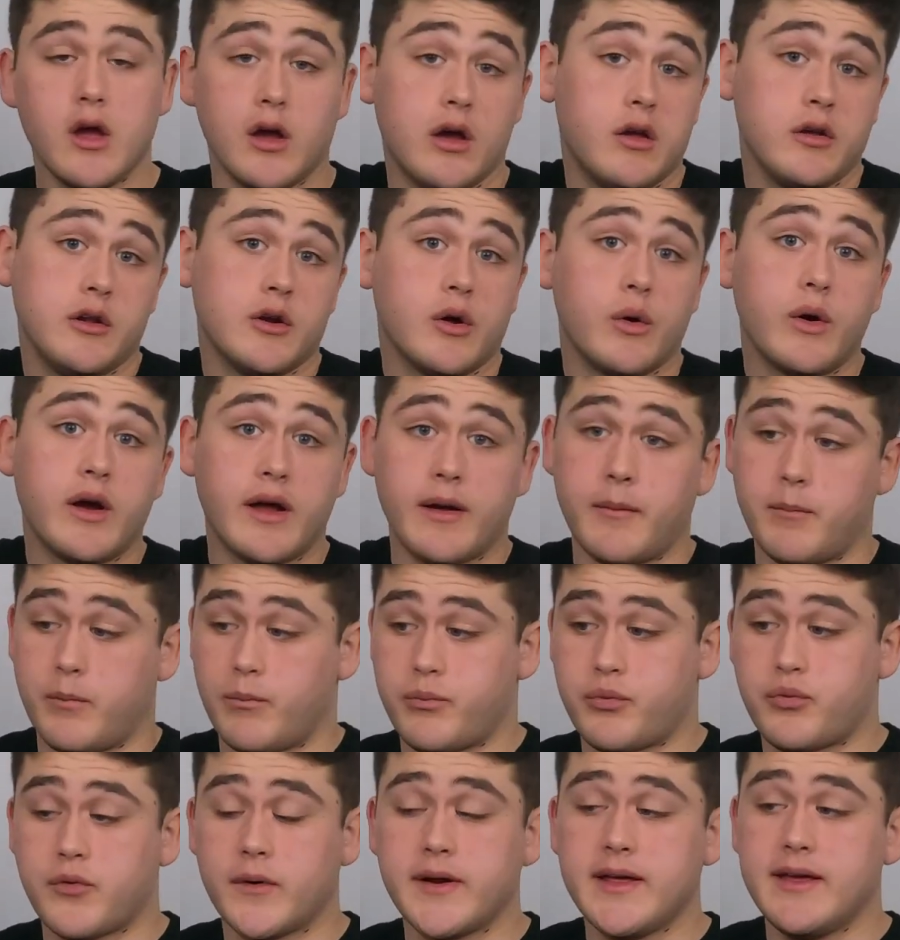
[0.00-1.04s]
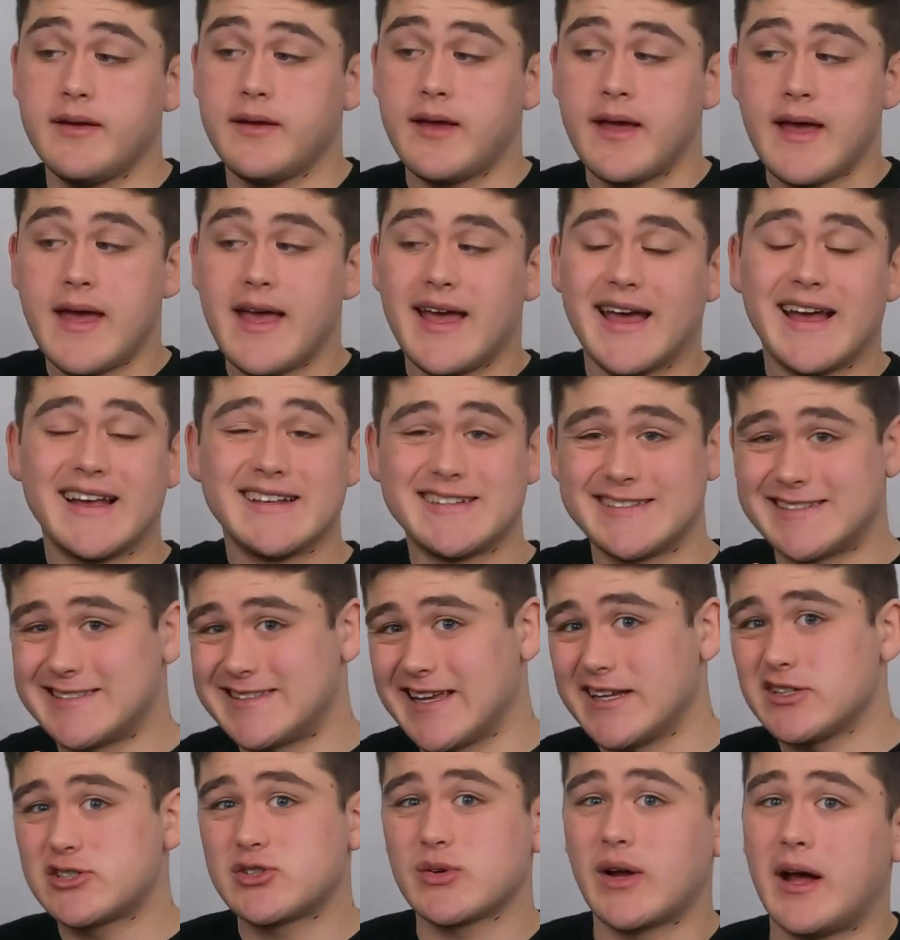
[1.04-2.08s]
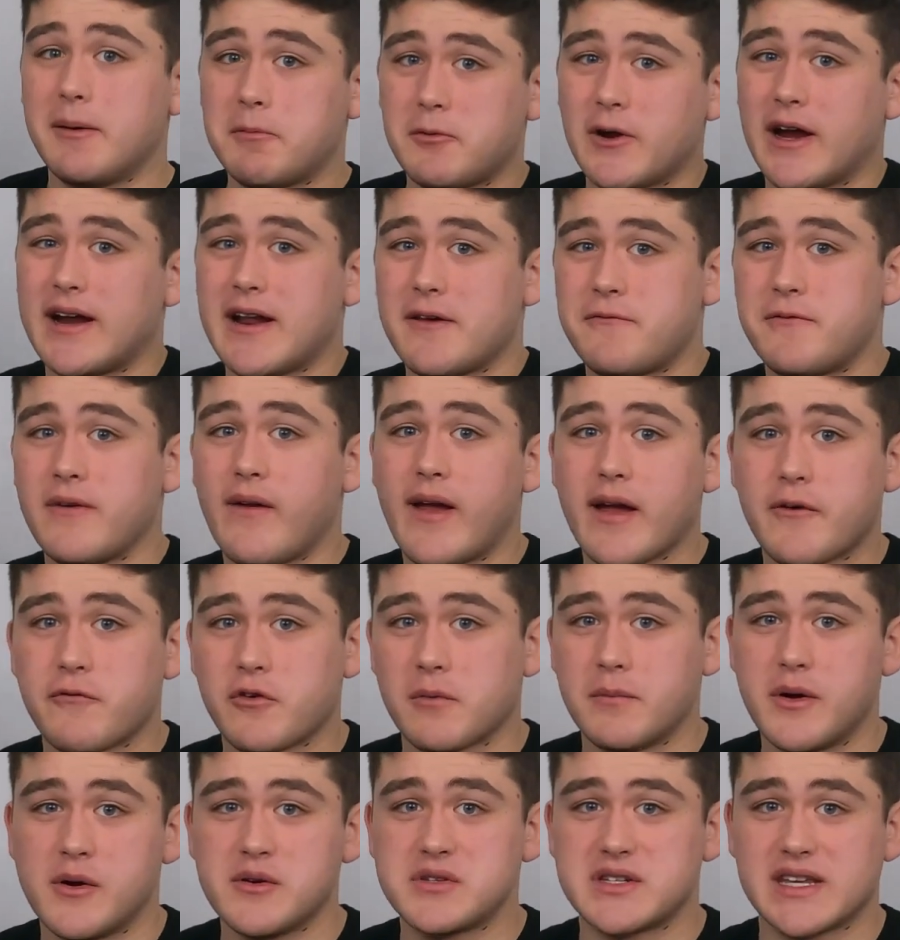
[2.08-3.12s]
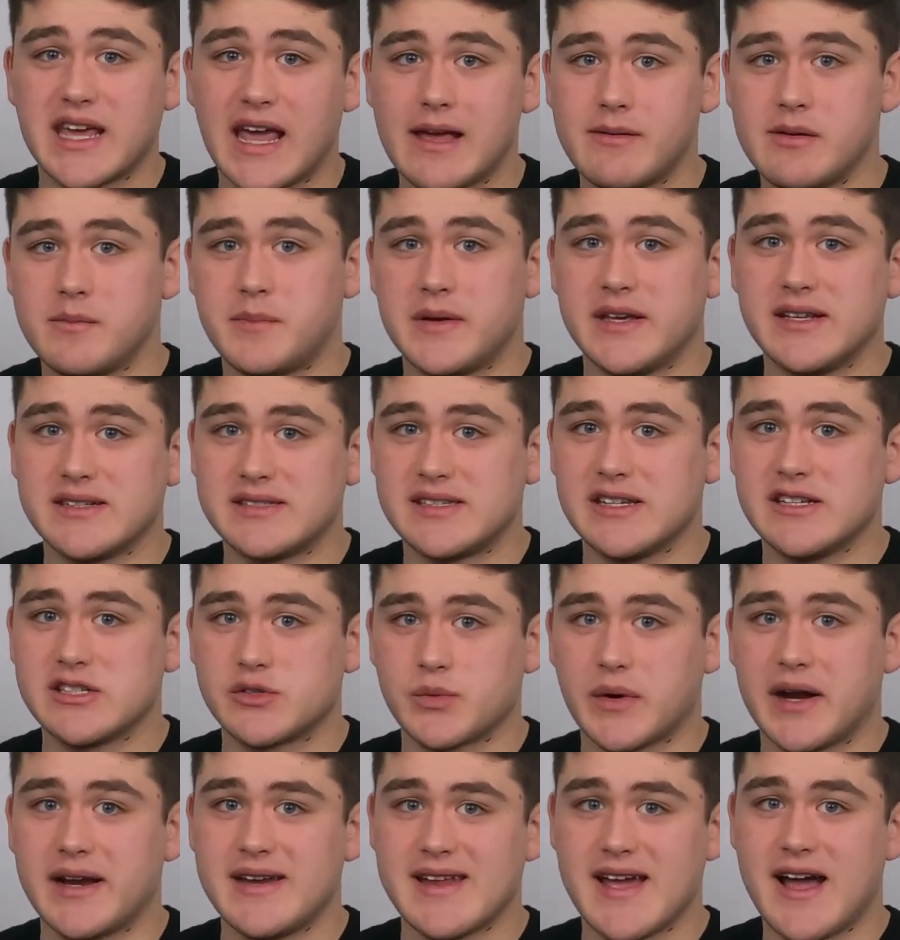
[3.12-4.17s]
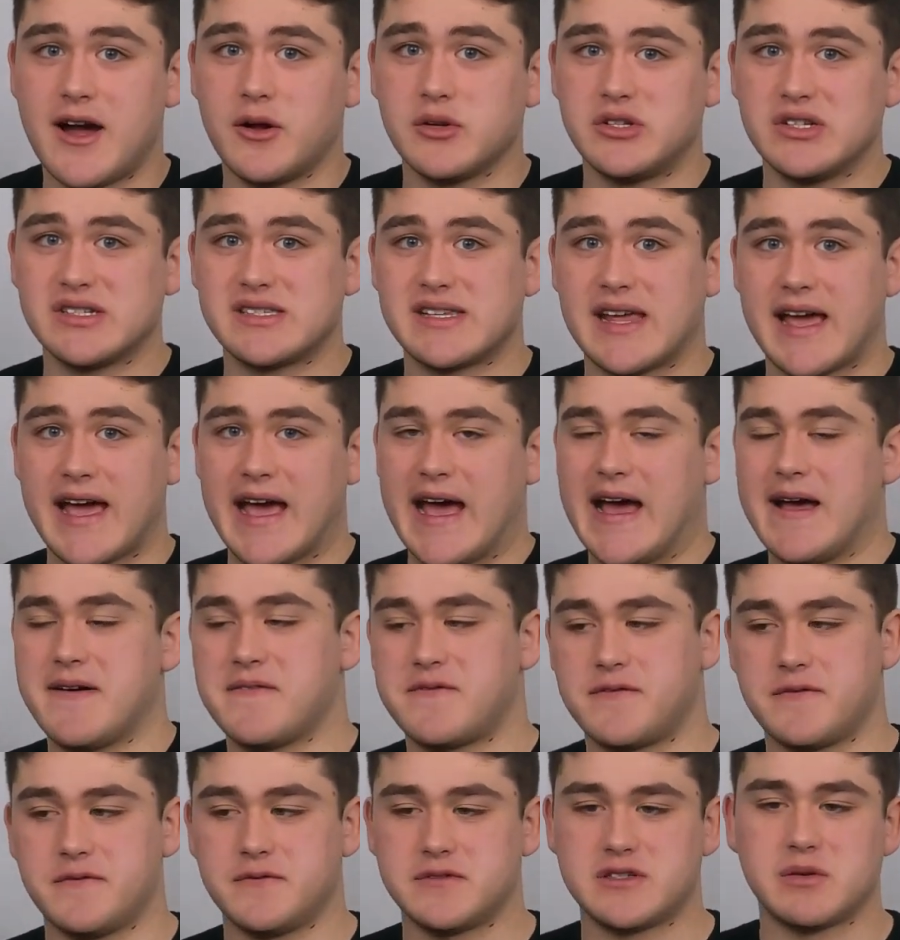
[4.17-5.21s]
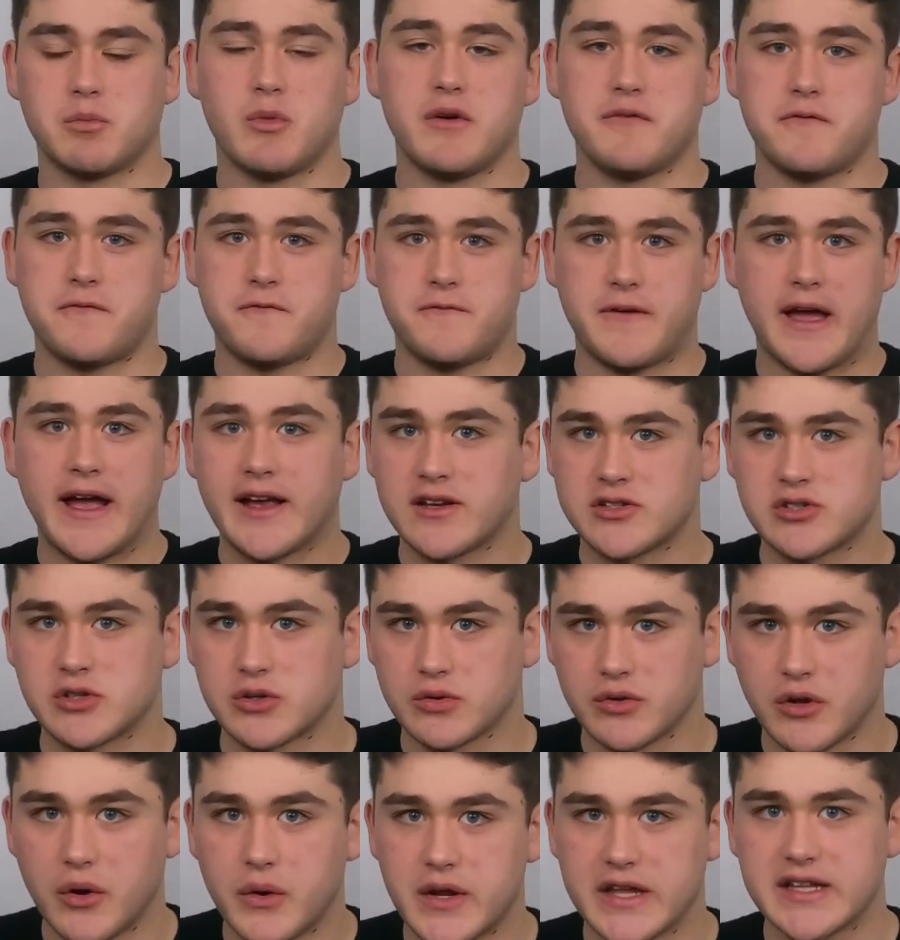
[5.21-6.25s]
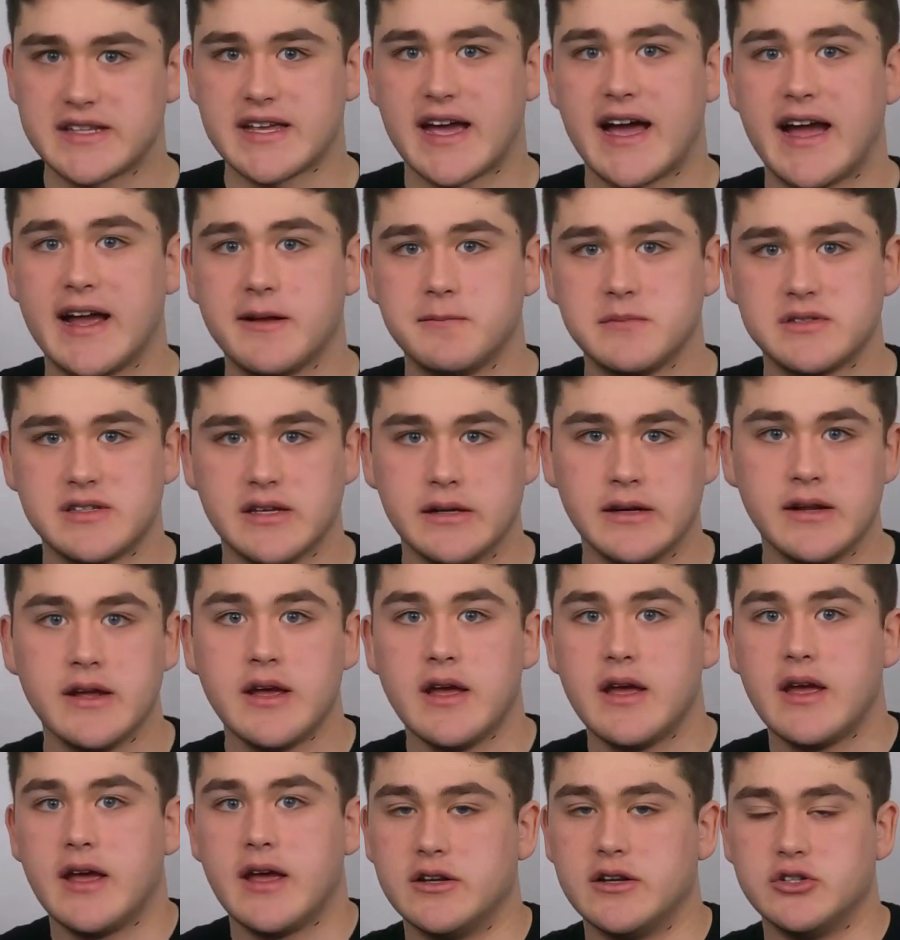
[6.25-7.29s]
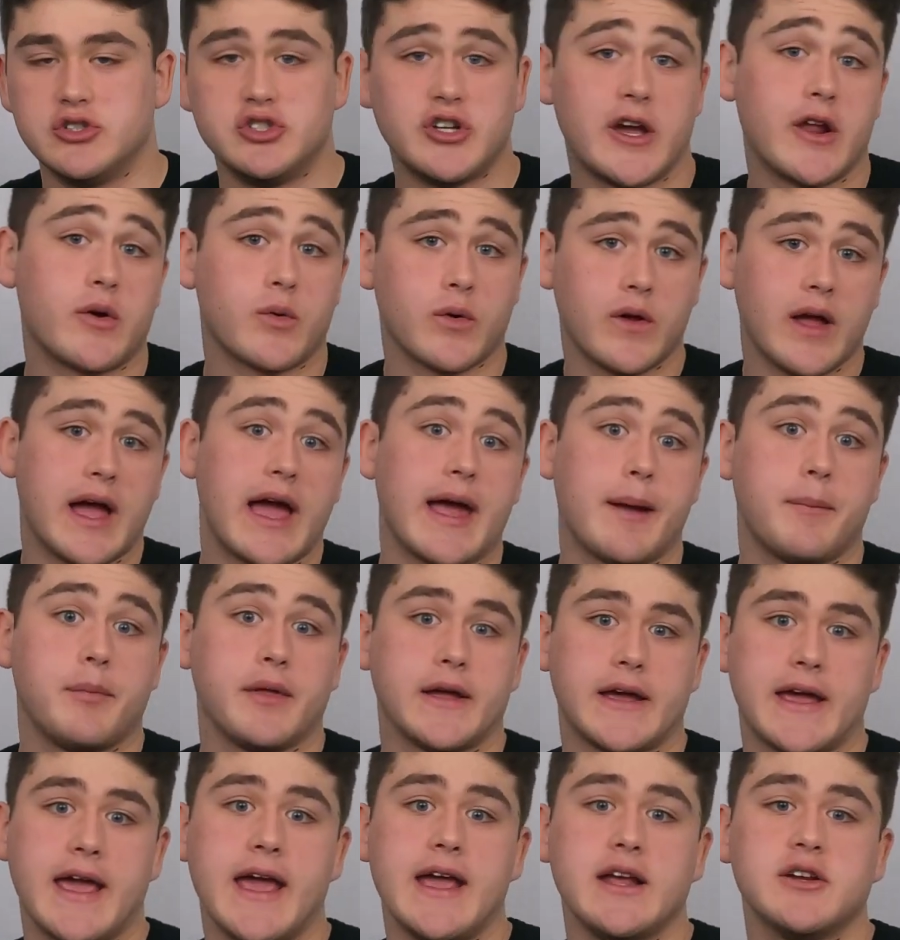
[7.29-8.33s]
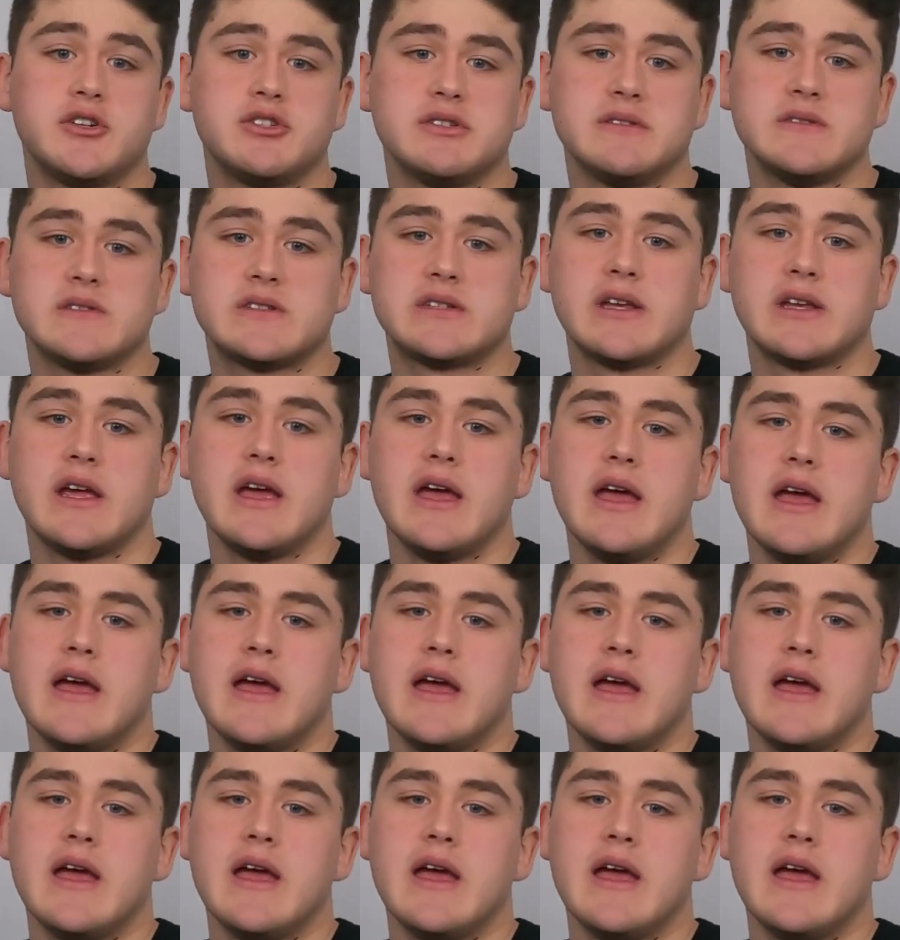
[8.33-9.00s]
a pretty essential upgrade, I feel like, for most gaming PCs right now, just to have somewhat faster loading times and general applications.